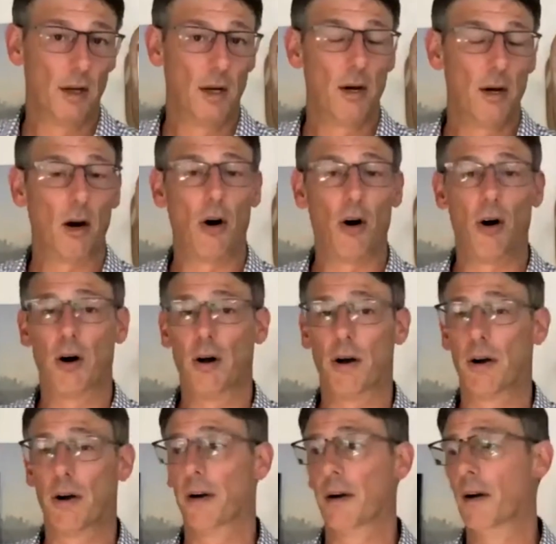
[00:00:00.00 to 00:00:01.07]

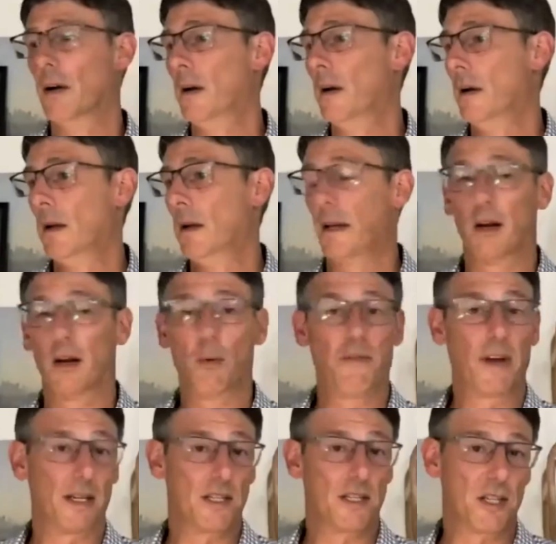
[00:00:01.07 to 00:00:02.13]
or, we've
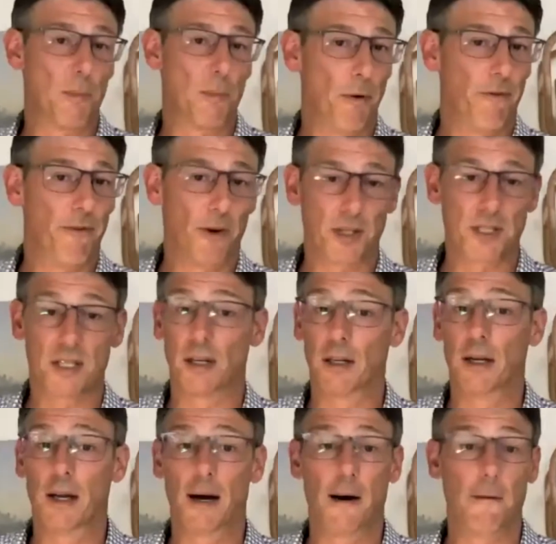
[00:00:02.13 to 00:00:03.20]
got some people focused
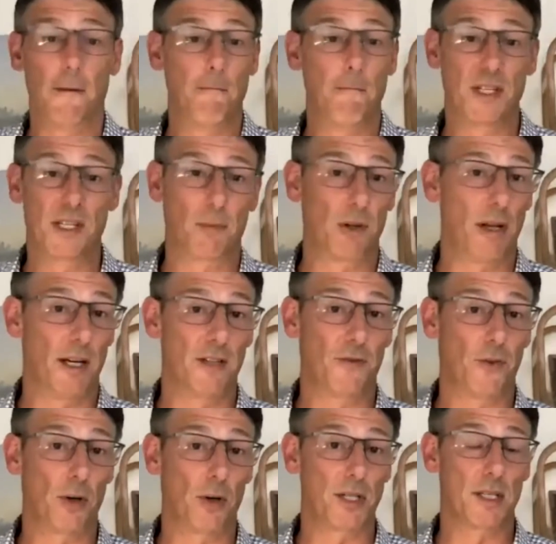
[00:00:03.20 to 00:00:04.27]
on, some clients
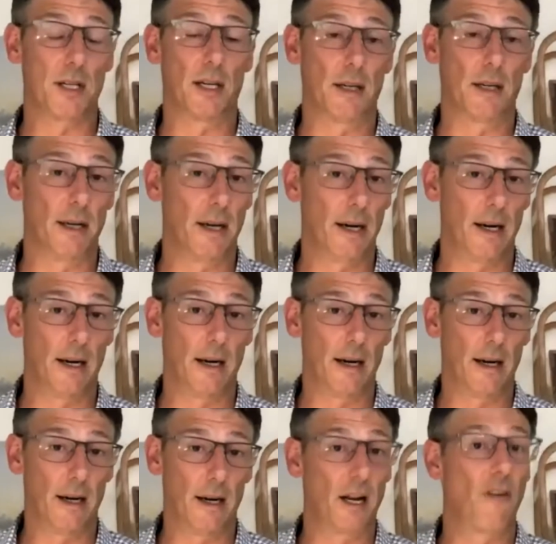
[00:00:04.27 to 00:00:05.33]
focused on
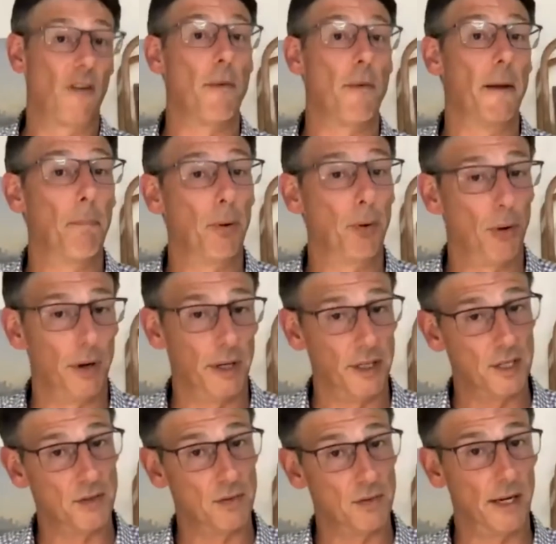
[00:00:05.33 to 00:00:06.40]
government
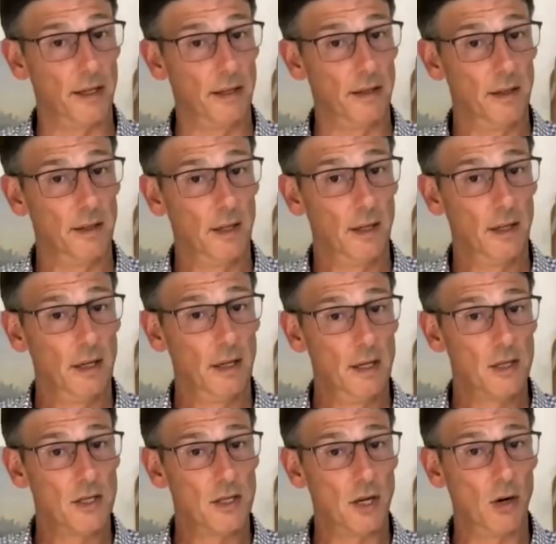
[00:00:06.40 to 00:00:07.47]
employees. Right.
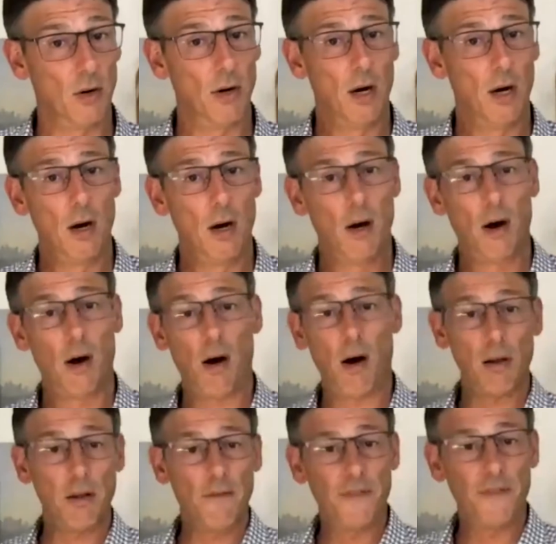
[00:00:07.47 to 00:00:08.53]
So
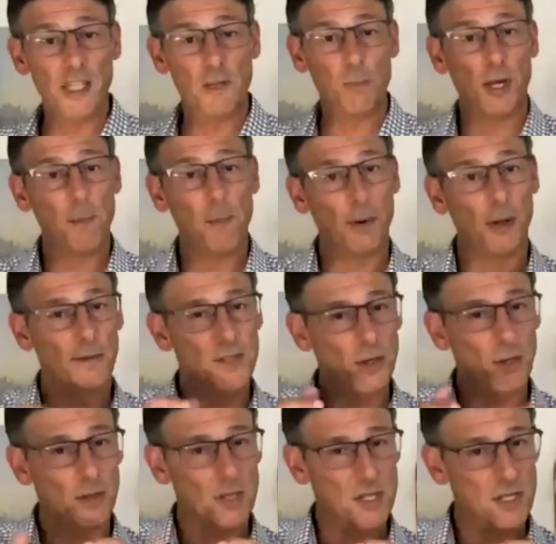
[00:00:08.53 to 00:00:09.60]
all of these people have
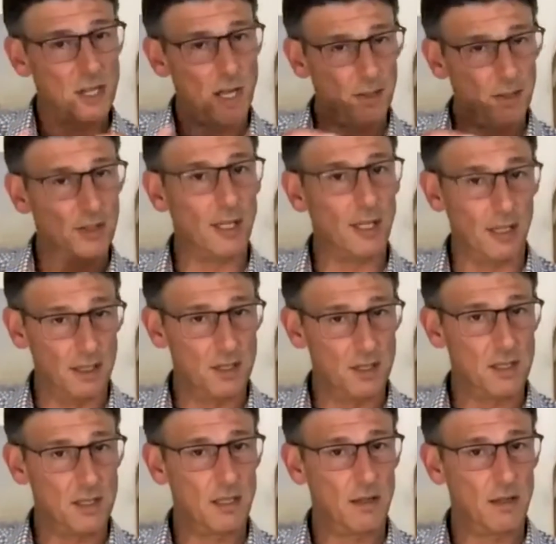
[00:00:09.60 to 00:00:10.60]
certain subtleties